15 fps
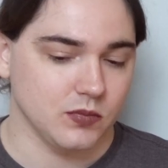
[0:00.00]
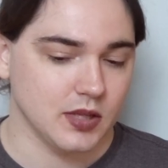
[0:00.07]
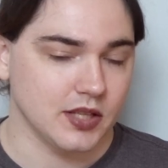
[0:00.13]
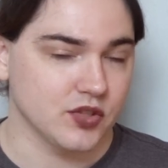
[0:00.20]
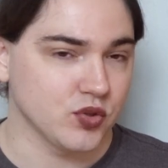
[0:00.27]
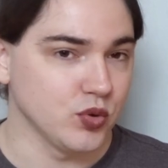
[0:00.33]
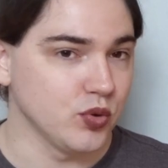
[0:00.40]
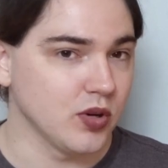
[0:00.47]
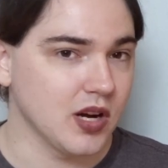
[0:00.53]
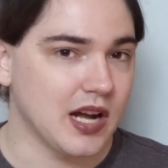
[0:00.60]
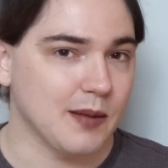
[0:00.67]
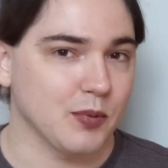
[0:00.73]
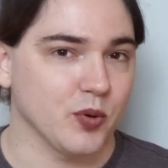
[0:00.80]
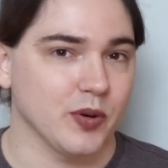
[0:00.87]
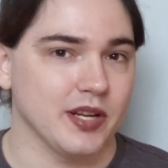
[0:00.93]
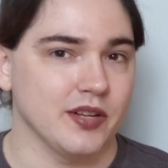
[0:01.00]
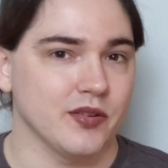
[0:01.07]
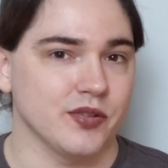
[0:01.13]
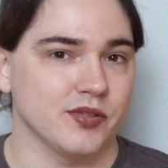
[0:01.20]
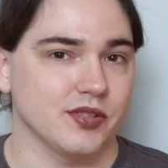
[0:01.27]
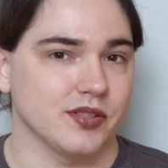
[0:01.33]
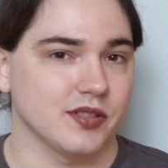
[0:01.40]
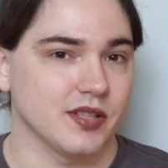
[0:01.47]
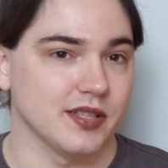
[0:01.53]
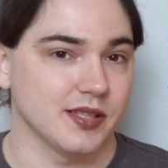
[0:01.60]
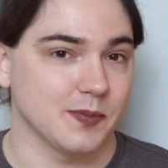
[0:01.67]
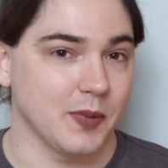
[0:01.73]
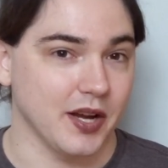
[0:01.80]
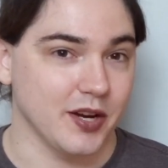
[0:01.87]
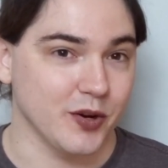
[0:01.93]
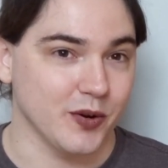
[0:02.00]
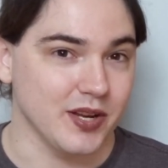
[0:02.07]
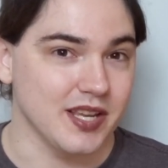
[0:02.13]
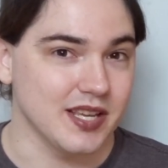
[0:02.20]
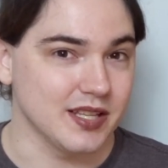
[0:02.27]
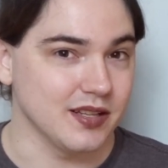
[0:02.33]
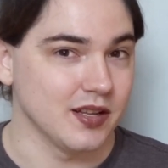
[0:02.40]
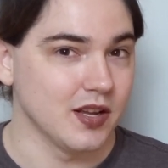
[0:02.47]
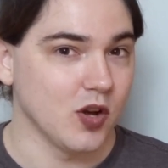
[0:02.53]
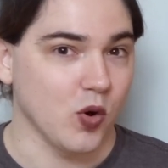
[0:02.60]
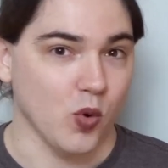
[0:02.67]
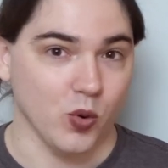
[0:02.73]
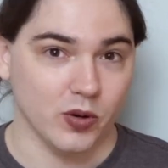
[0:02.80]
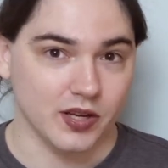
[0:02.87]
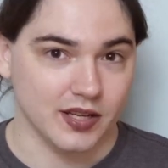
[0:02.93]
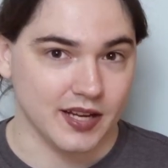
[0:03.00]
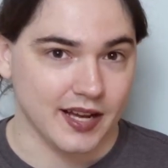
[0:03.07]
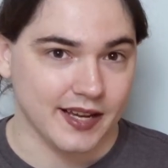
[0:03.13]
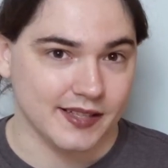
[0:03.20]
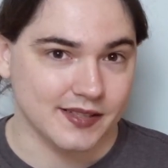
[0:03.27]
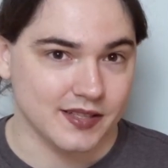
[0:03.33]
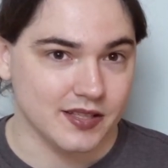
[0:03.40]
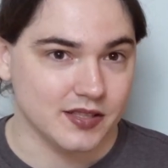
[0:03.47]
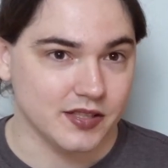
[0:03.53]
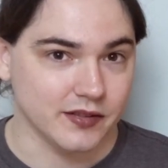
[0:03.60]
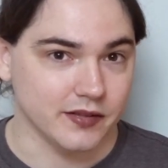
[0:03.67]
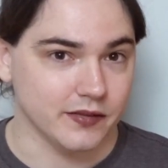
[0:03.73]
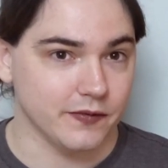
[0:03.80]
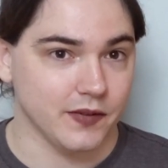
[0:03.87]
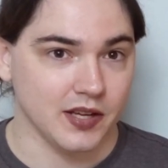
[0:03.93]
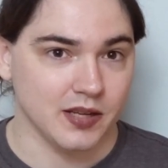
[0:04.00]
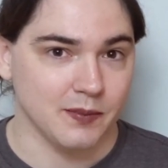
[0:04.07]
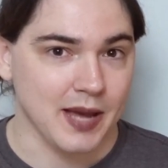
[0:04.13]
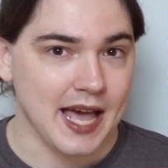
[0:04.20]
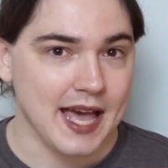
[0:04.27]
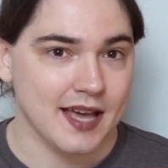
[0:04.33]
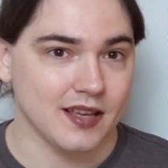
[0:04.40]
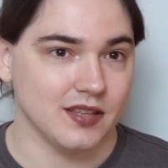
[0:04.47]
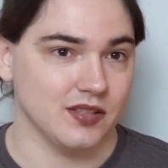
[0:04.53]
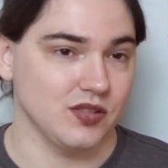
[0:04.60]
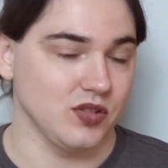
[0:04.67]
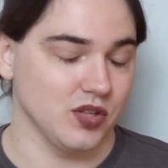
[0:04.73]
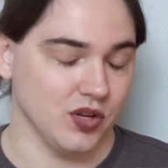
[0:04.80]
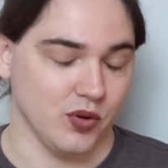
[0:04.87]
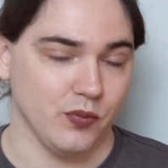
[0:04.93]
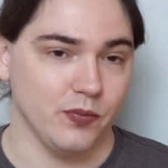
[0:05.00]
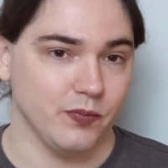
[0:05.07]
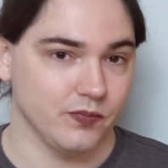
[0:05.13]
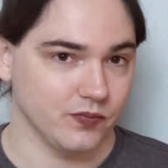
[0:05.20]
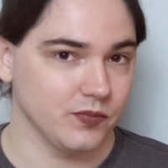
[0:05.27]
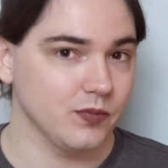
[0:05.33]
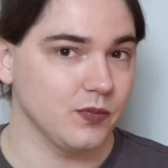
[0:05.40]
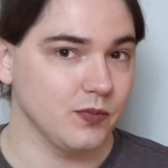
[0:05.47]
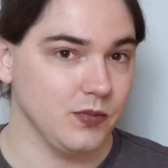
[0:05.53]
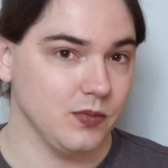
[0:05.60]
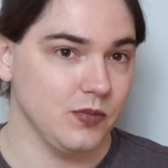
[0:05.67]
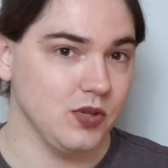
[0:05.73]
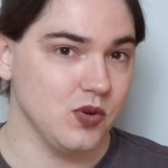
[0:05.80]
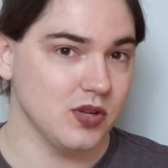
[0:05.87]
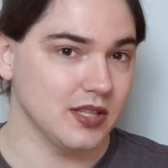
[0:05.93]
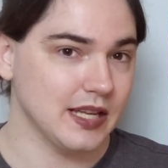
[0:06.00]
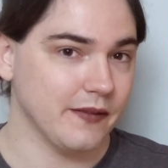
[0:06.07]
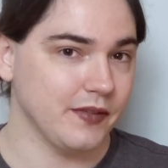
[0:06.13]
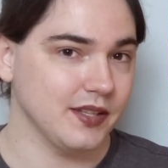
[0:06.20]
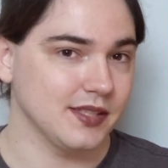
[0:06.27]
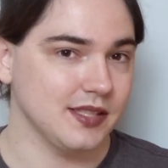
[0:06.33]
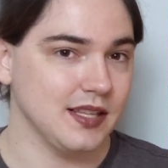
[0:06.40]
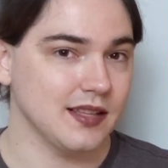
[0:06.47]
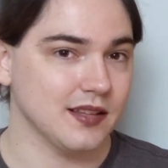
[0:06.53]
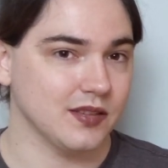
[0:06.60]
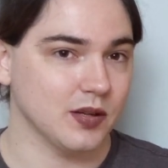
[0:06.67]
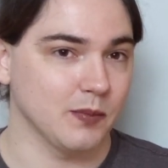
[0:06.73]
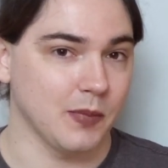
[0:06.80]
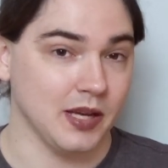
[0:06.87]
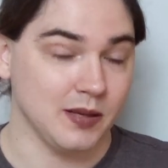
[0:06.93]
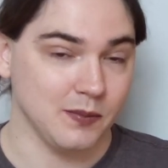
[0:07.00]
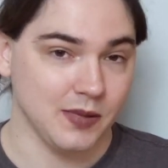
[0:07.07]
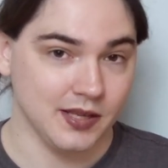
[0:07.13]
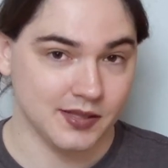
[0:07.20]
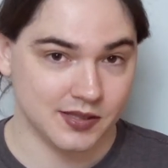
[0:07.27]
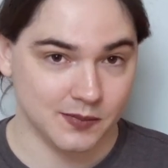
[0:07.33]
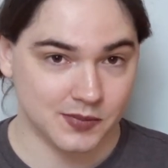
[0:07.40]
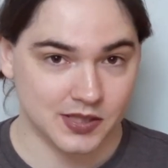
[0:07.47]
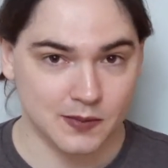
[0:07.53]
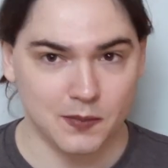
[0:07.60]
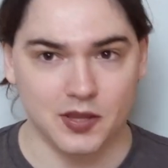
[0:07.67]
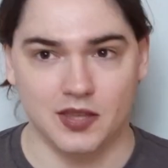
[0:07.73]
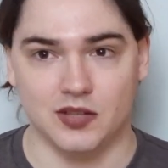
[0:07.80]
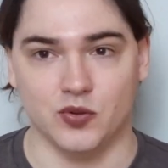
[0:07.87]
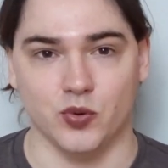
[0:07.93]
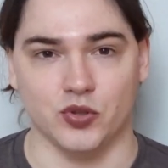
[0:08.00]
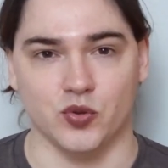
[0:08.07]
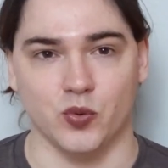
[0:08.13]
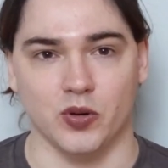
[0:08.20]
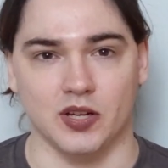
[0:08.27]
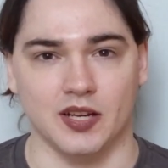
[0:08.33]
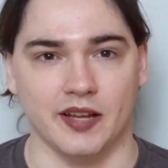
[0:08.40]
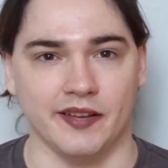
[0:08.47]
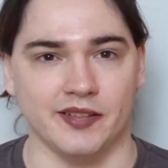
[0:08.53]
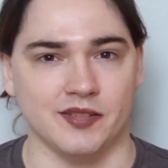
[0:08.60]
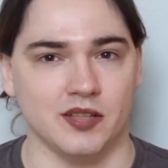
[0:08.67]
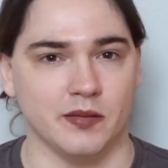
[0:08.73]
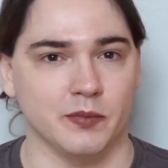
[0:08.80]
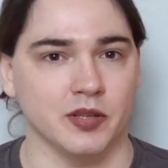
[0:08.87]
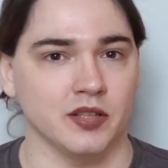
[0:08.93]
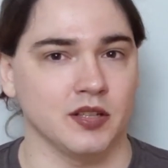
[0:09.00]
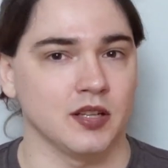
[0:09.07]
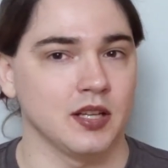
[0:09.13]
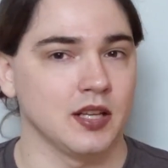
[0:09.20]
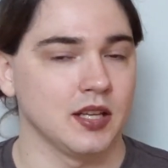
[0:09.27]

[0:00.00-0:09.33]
extruder operators conspiring and organizing to fight back, you can definitely see that there might be some sympathy towards organizing, but